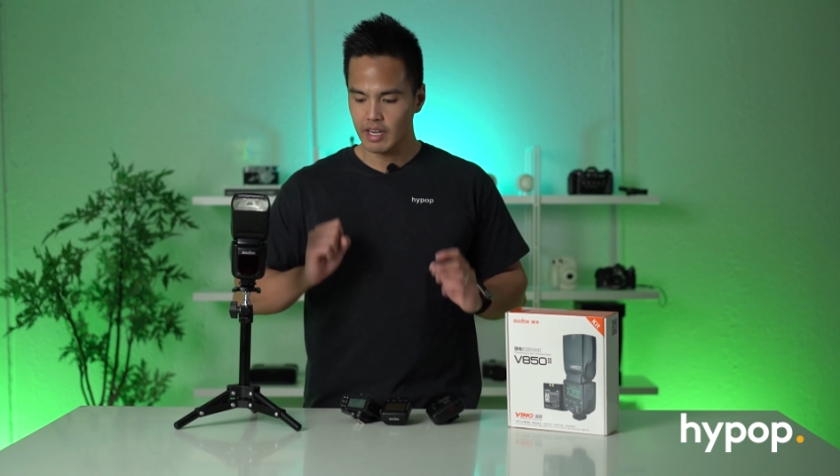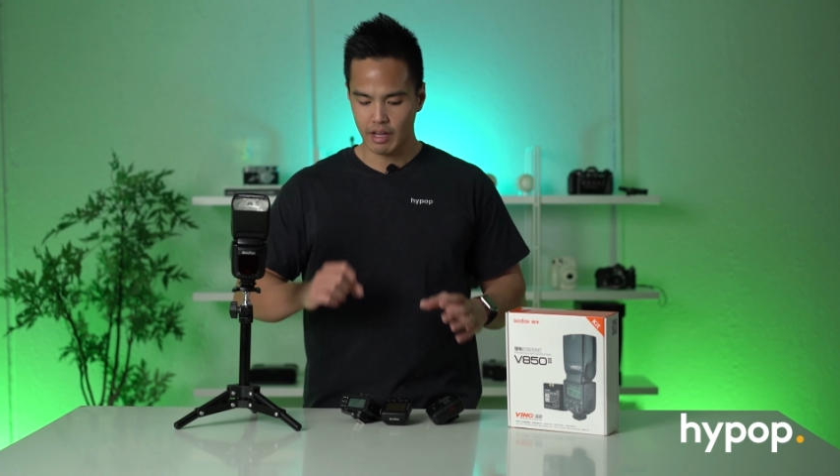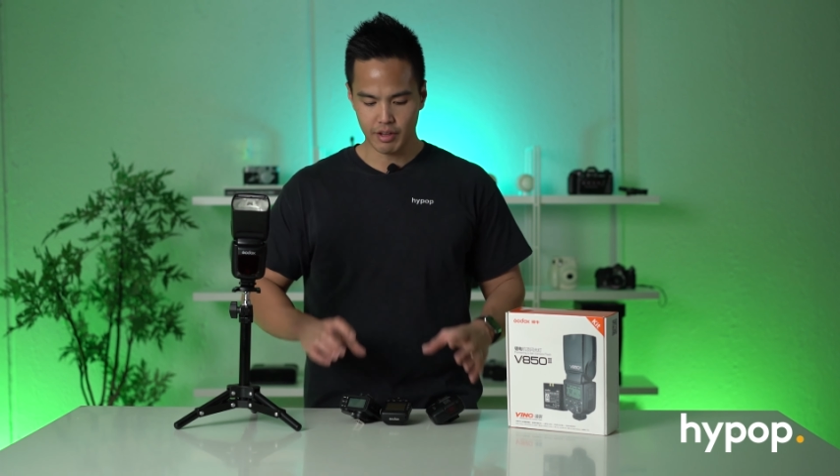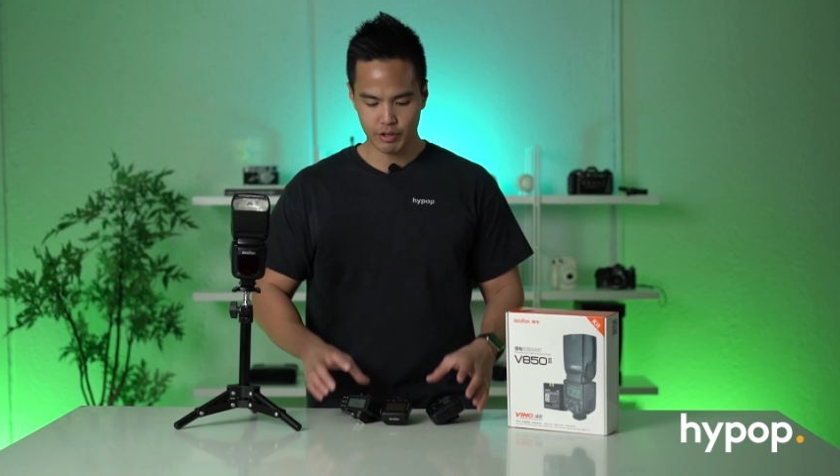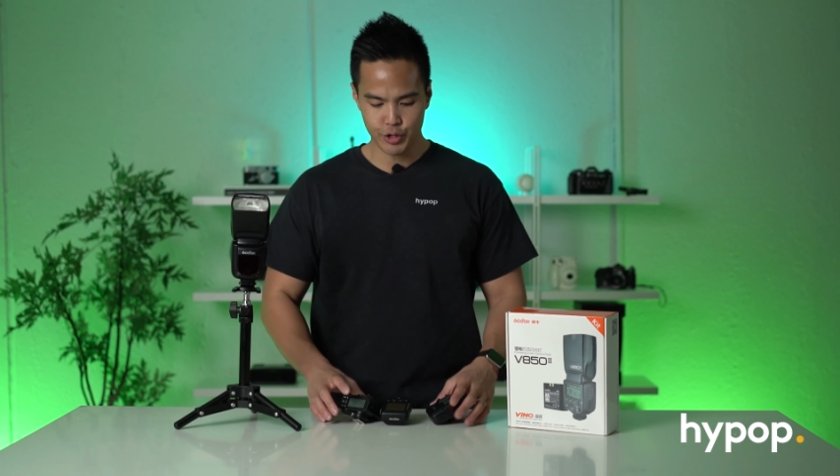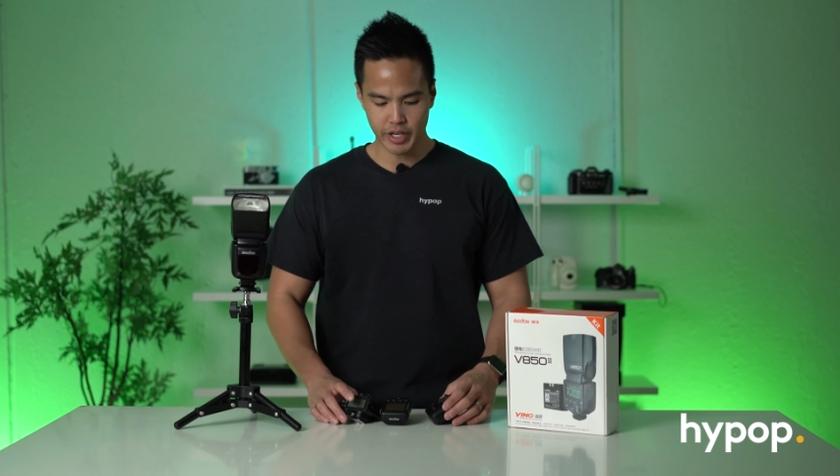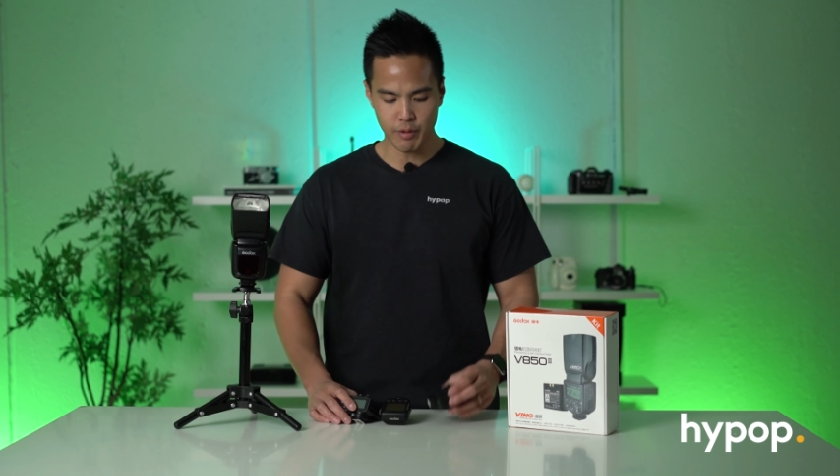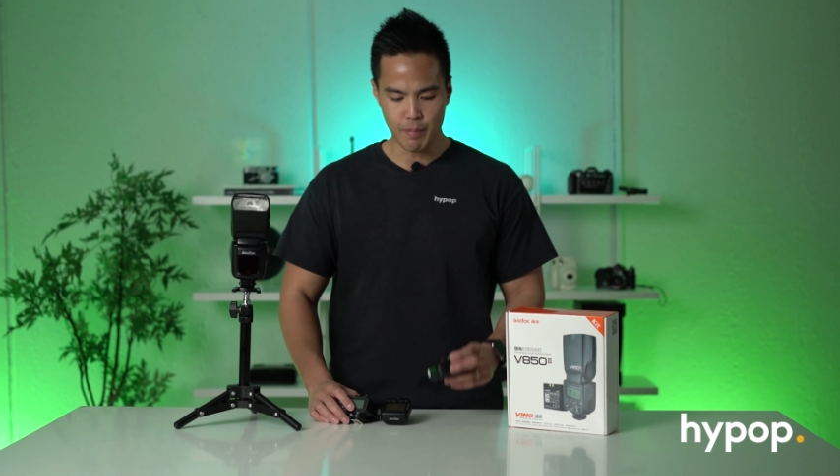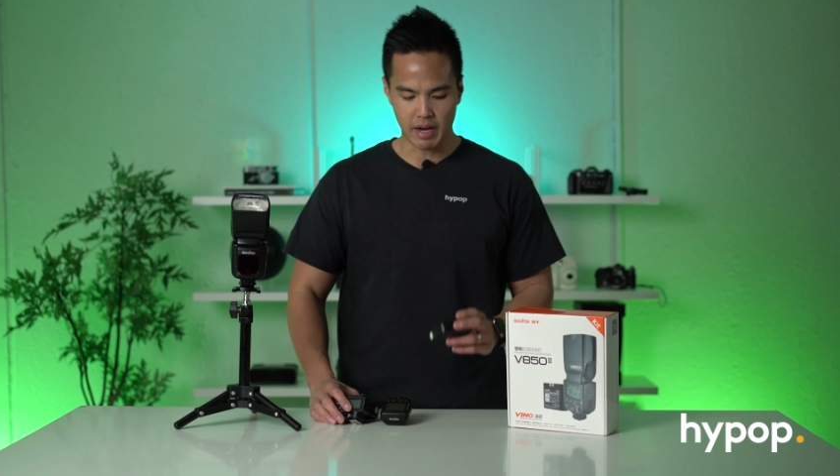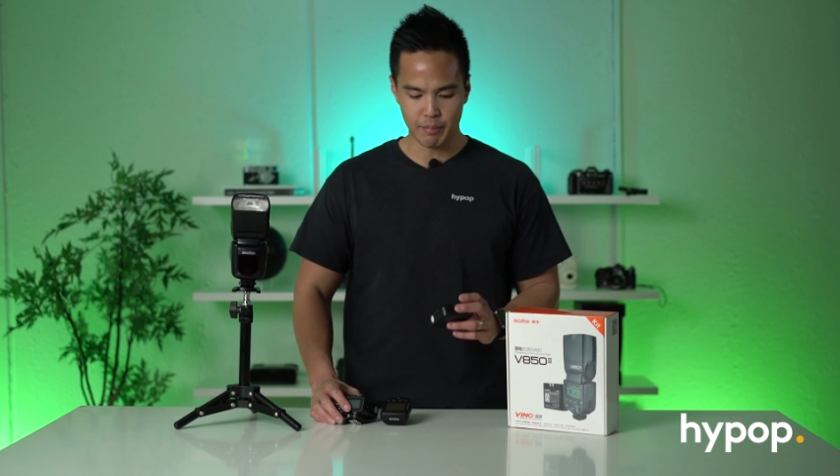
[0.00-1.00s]
Now the trigger
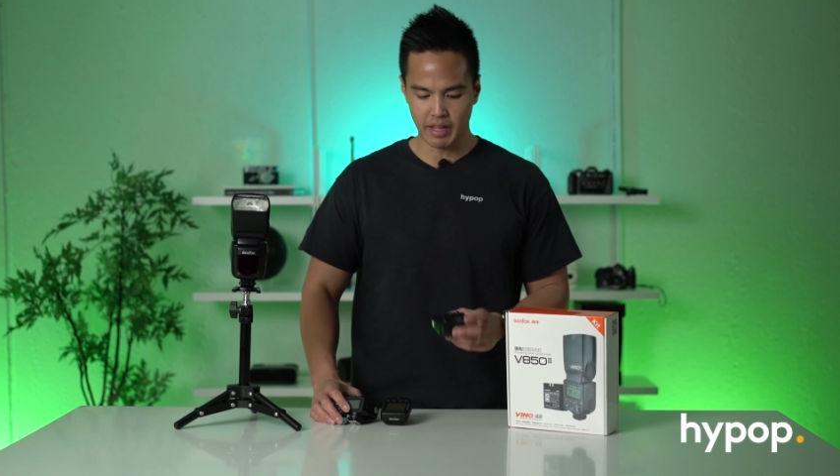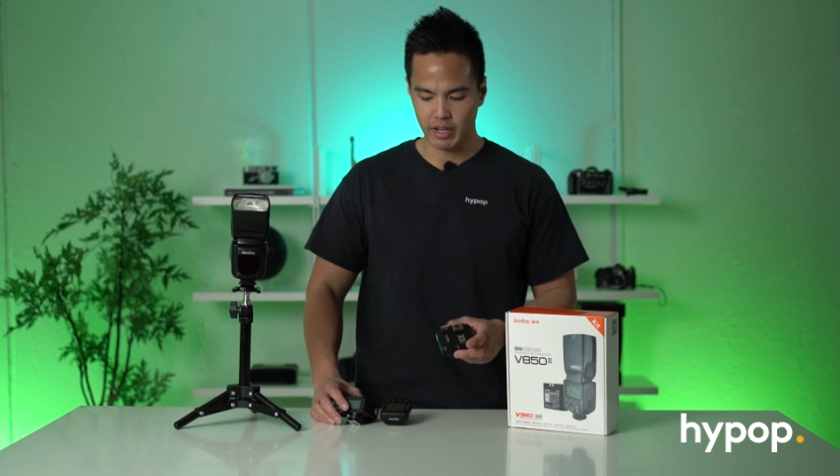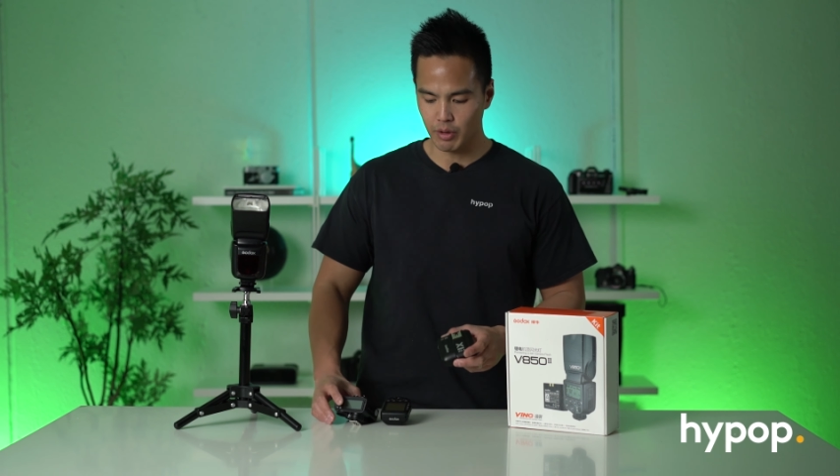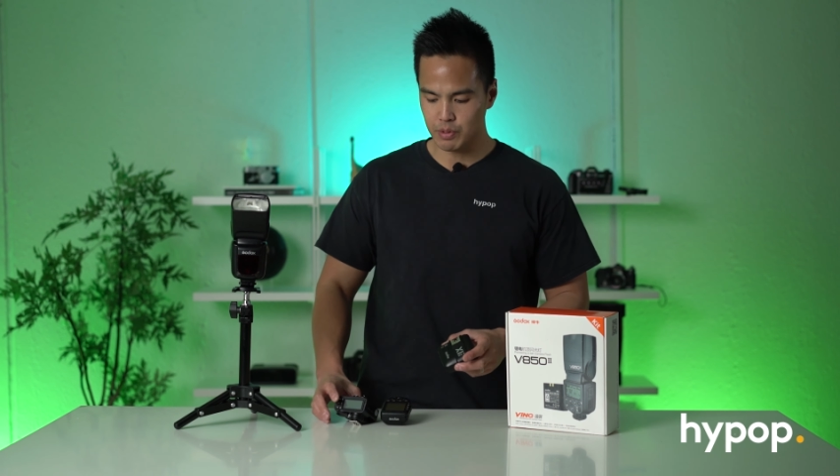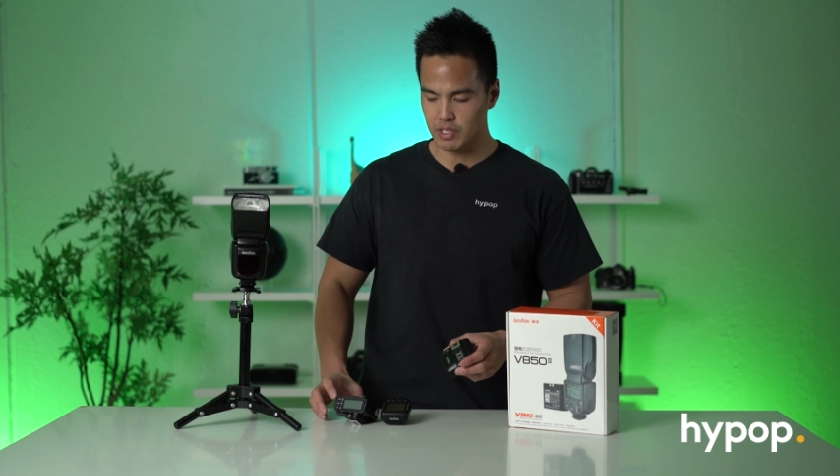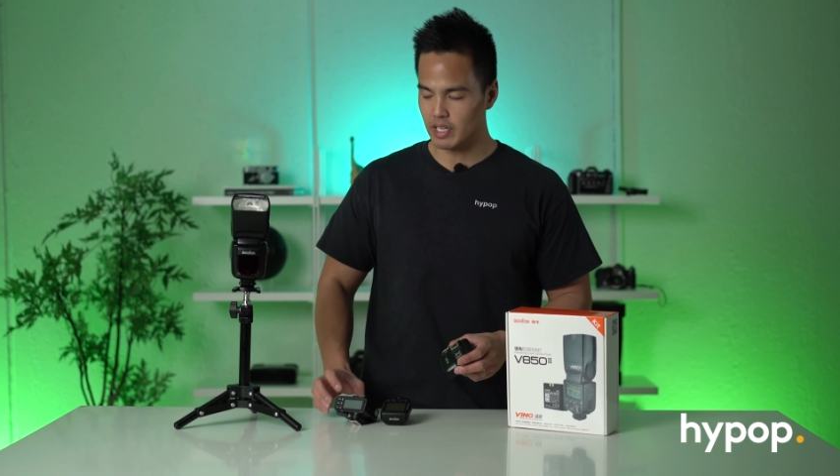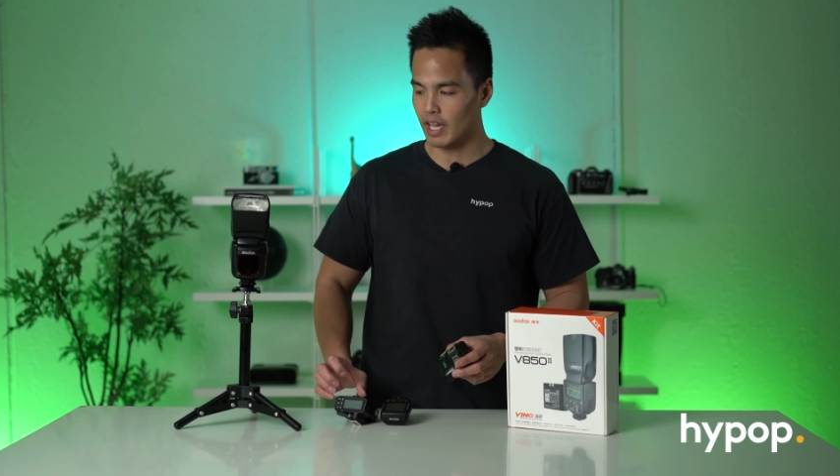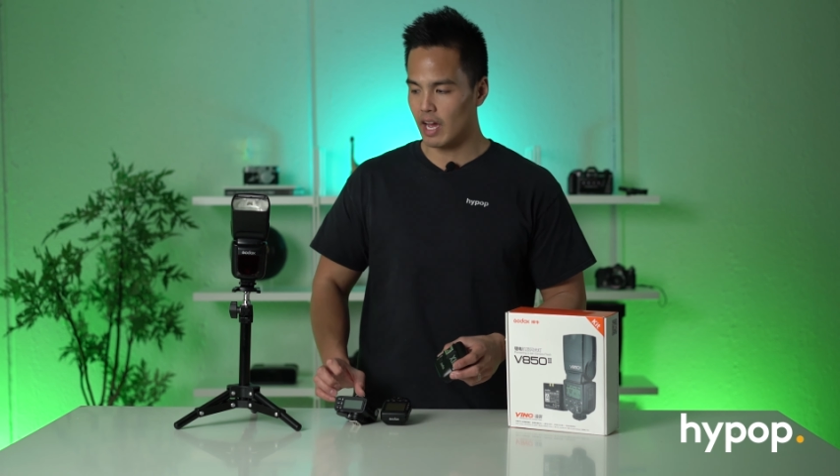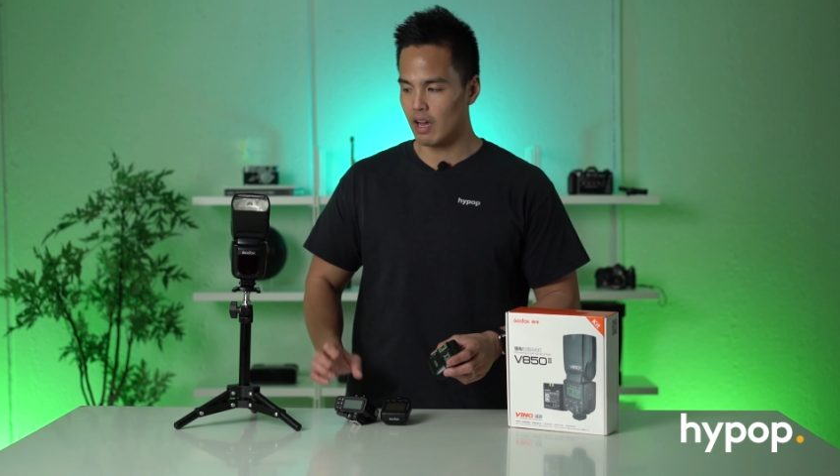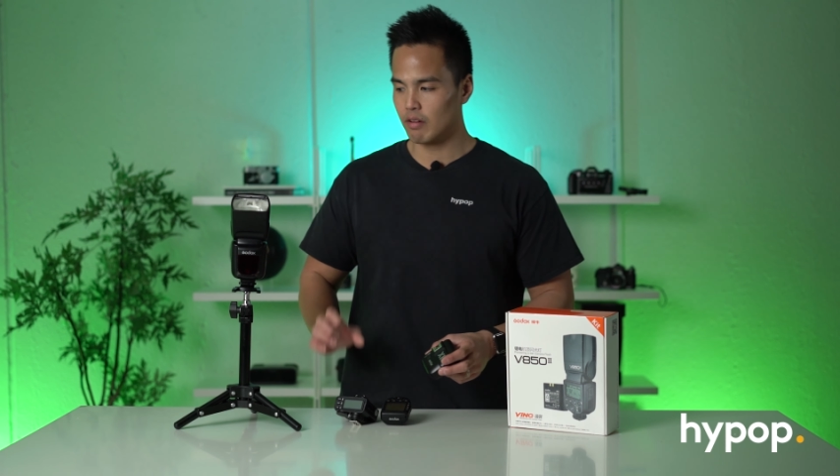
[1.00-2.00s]
compatibility options that you
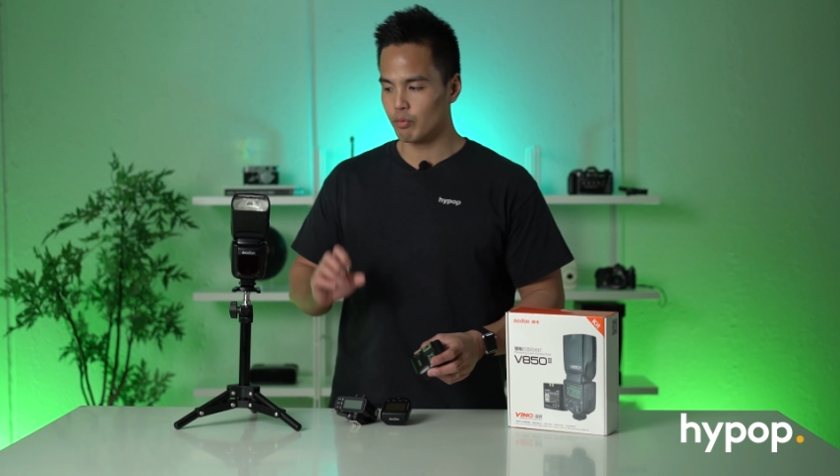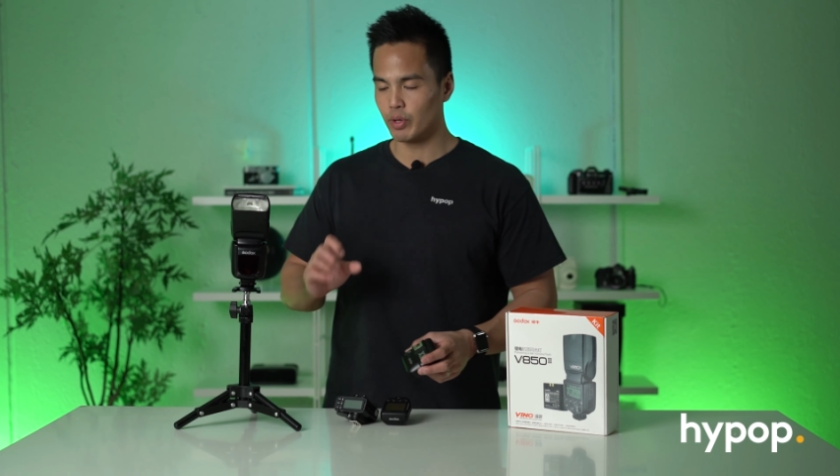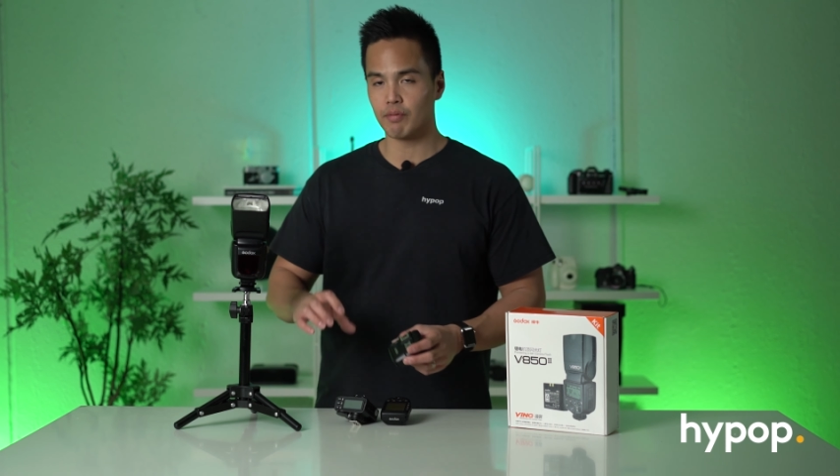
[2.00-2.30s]
have with